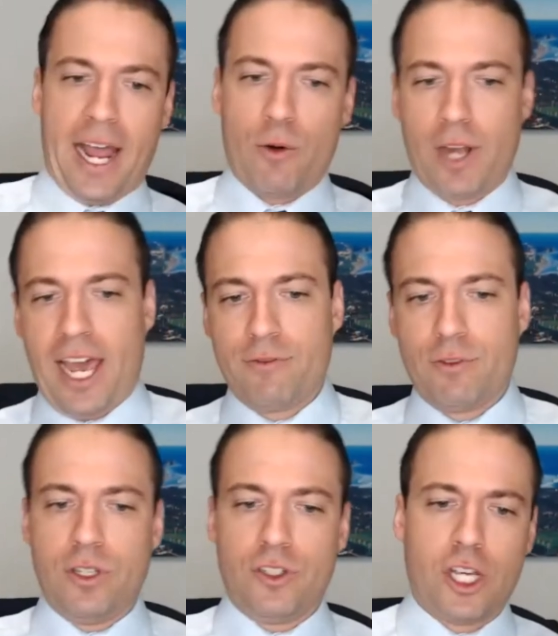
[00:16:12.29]
hour and a half to
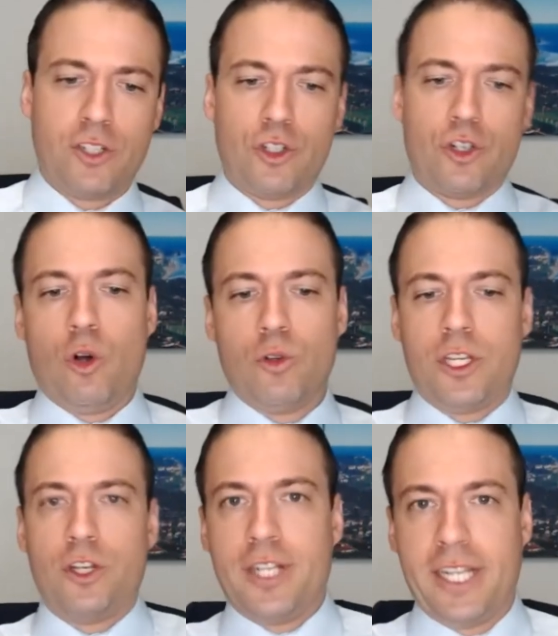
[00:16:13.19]
discuss your goals
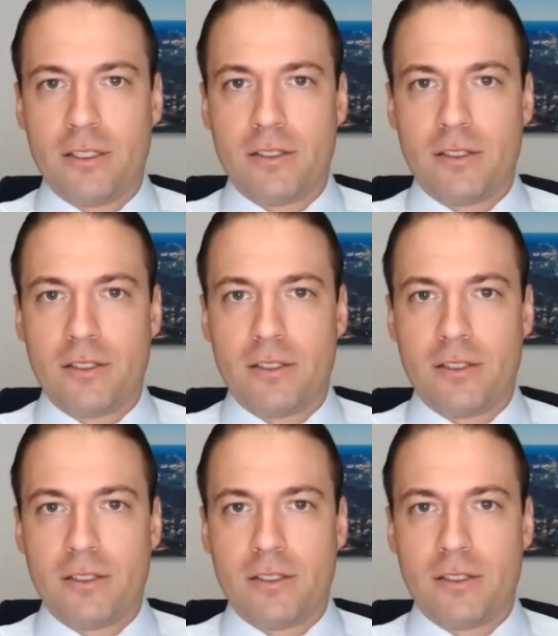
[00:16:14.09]
and your needs?